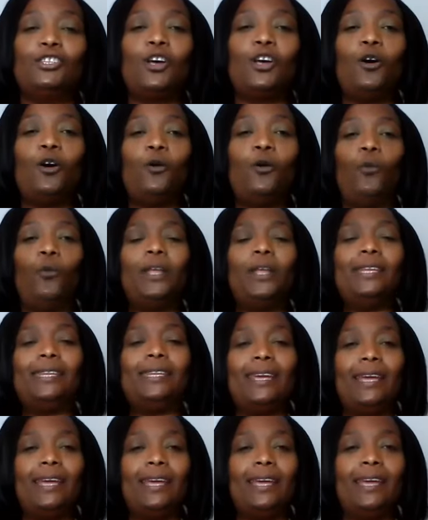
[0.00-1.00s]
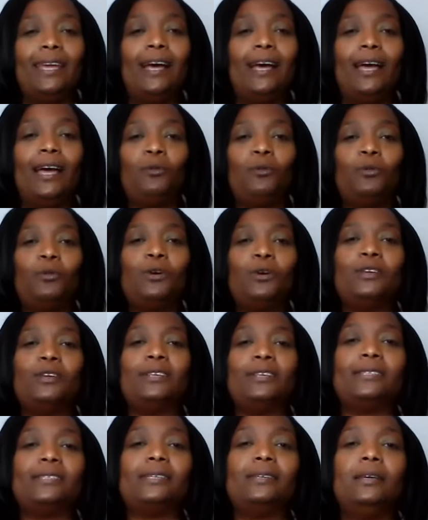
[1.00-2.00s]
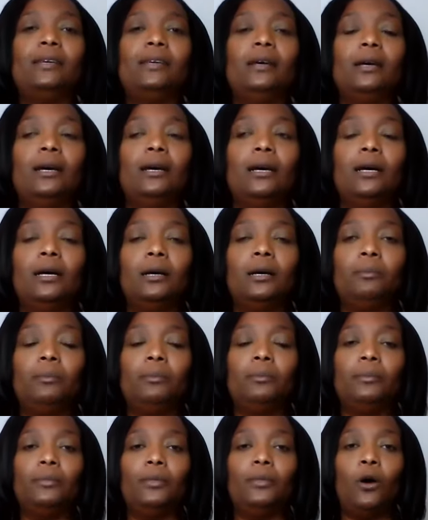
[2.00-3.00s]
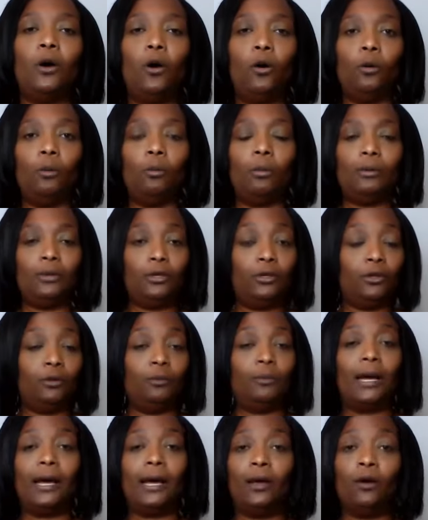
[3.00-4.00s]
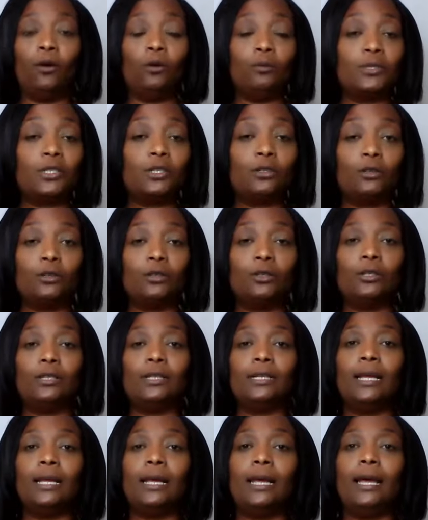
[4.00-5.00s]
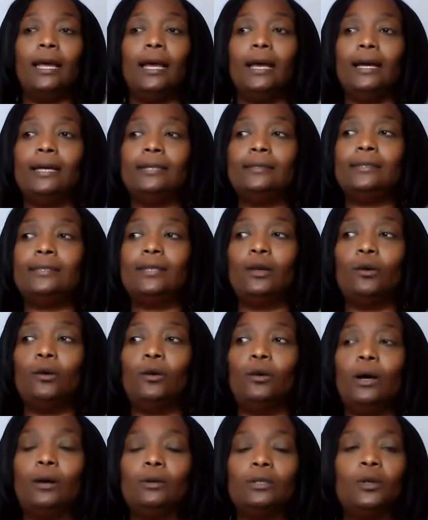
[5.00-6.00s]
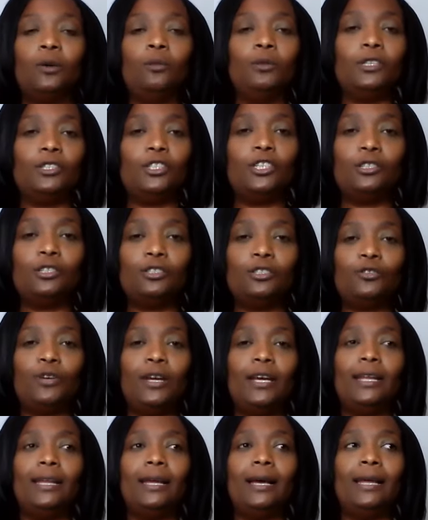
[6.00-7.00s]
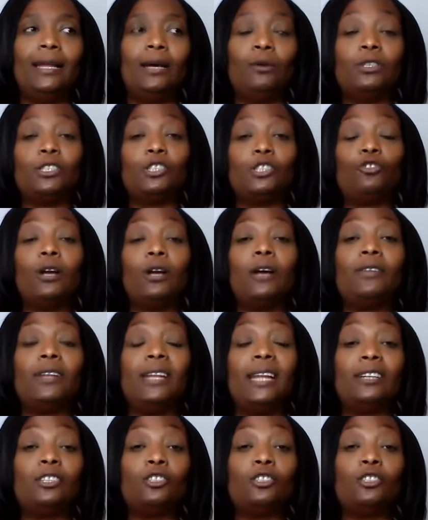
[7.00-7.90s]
So one day I was, I homeschool. And so I was home with the children and I was traveling.